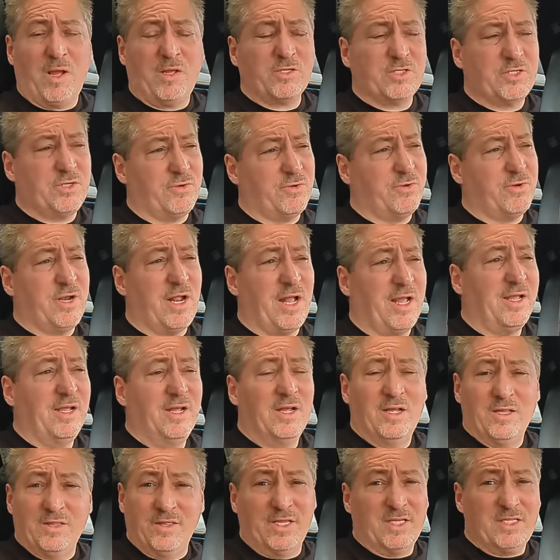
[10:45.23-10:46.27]
miles here today.
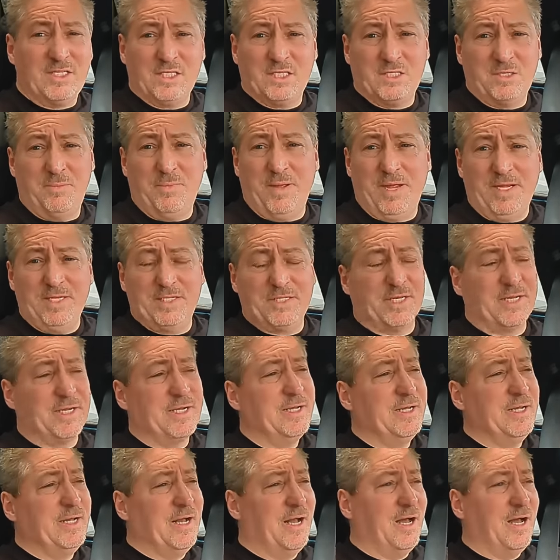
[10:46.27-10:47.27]
This is amazing.